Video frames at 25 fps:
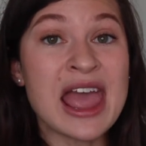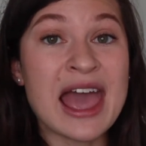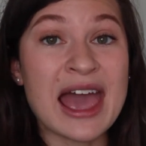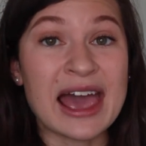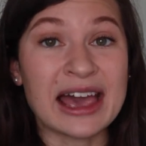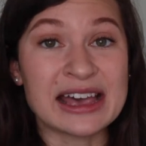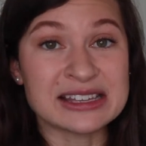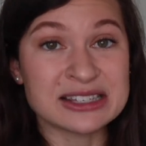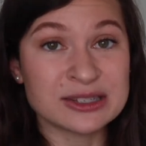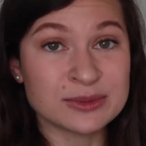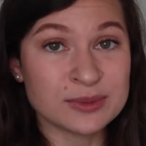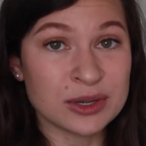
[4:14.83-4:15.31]

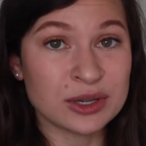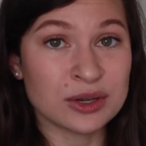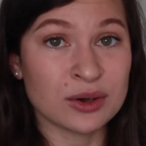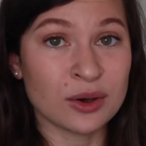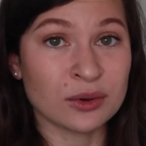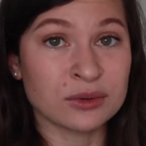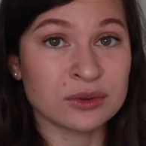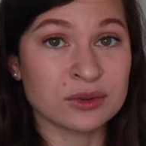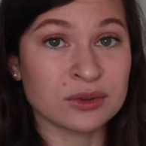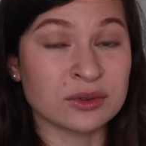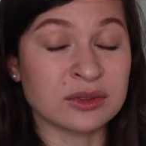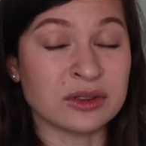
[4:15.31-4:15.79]
As we go
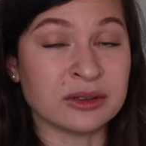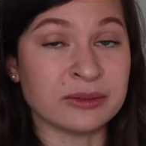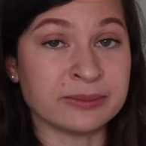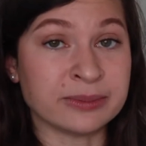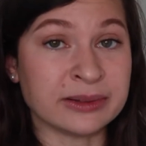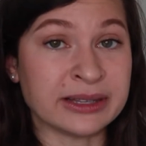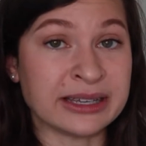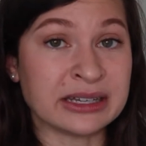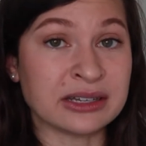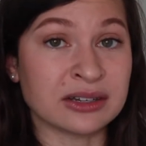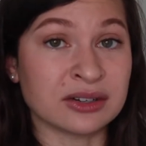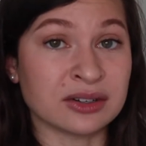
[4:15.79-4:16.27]
through the
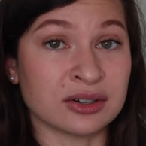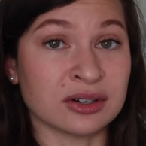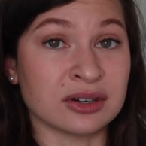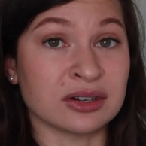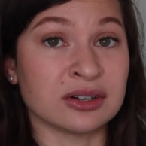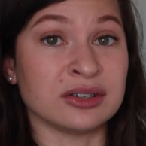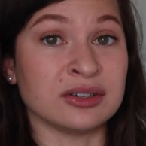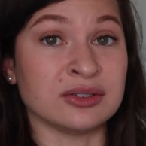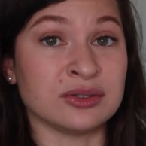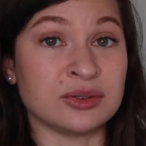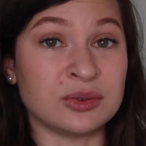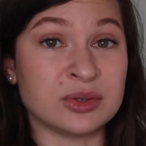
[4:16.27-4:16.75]
planner,
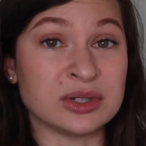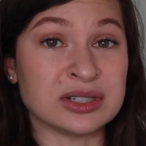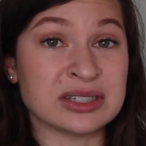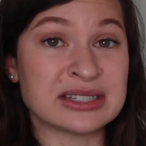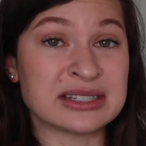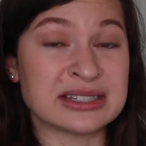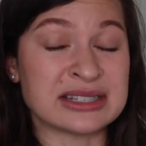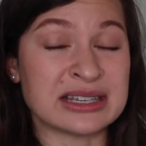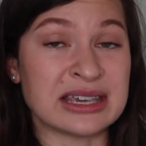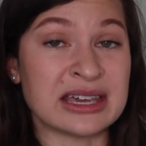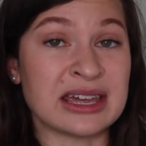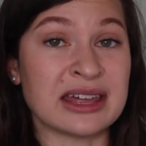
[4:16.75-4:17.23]
you will
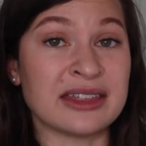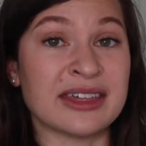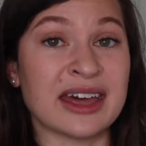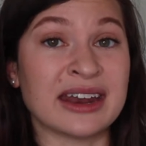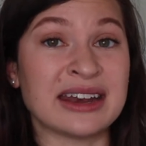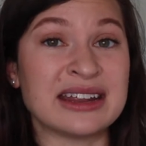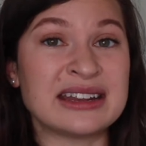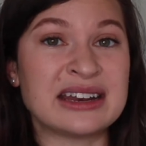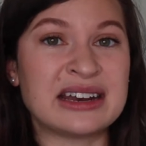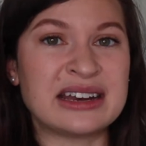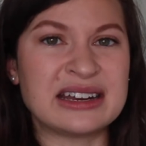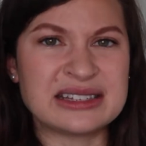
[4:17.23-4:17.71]
see that
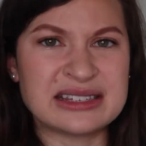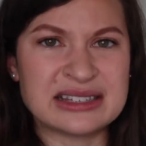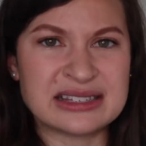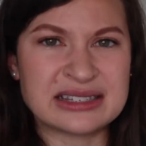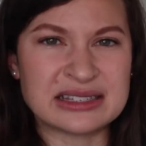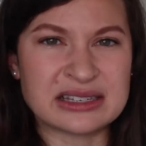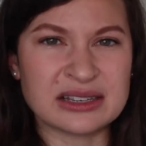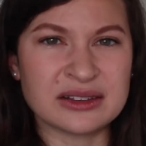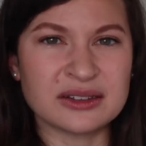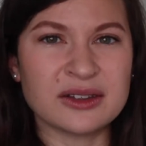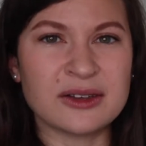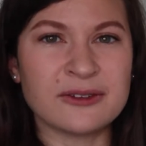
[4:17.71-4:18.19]
it is
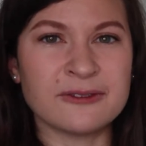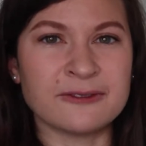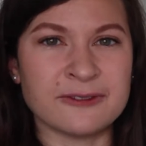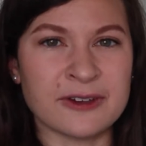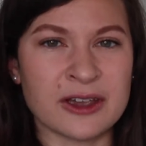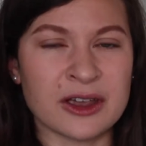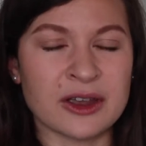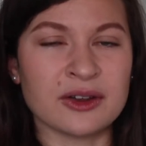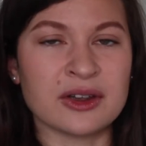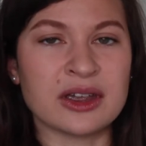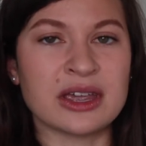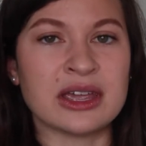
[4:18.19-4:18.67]
still a
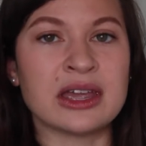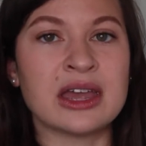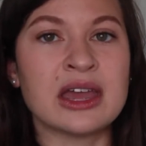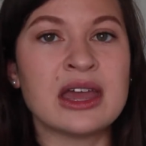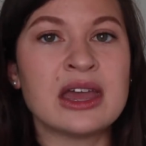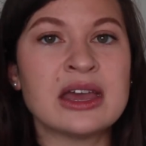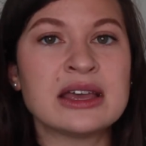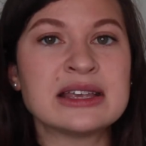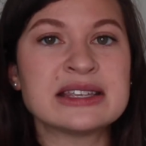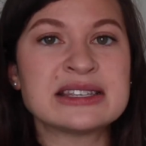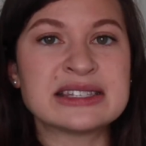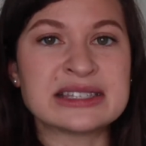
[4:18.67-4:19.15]
very
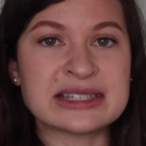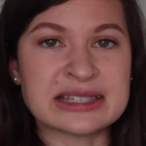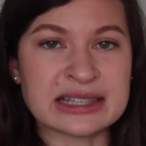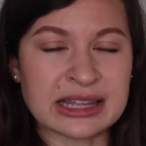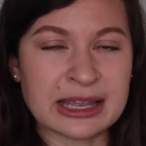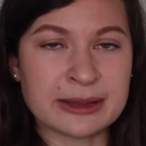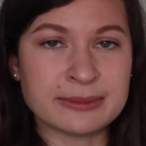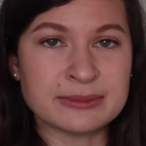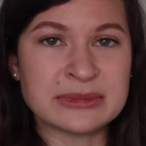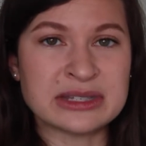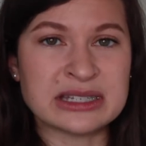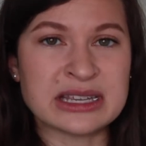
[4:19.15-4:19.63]

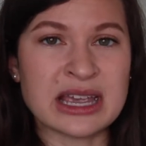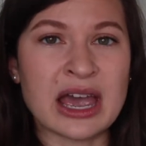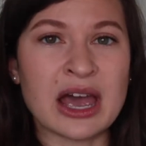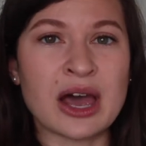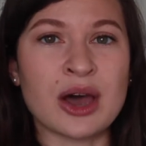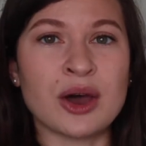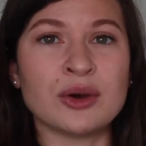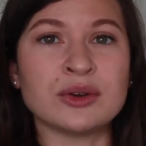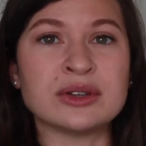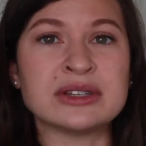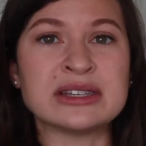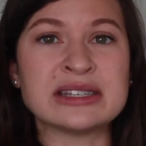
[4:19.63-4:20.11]
slimmed
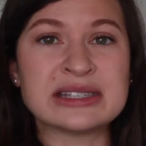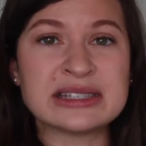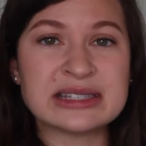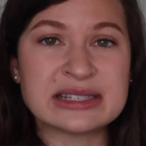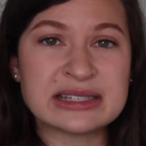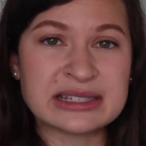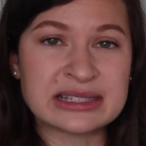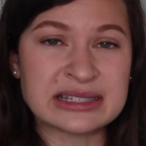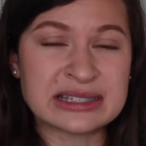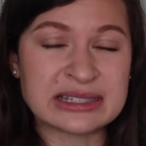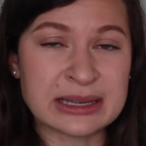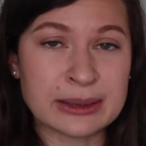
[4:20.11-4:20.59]
down,
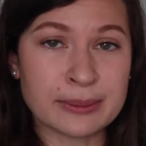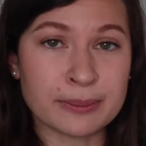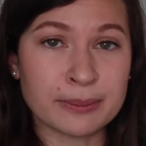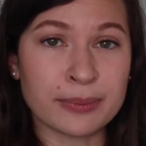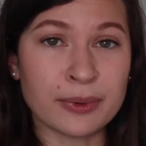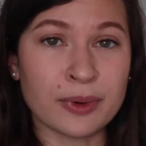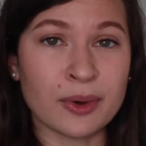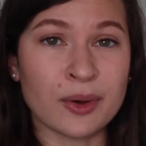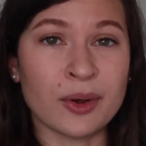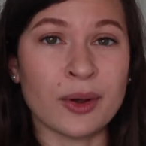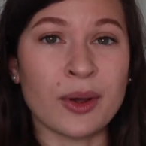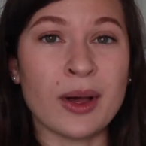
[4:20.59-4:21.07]

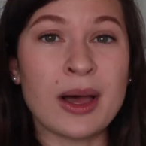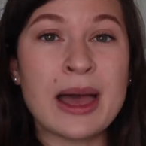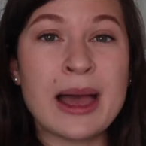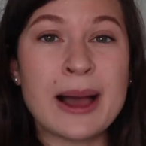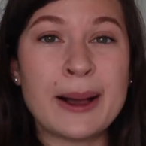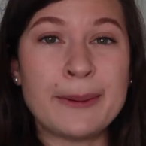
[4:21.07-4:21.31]
simple,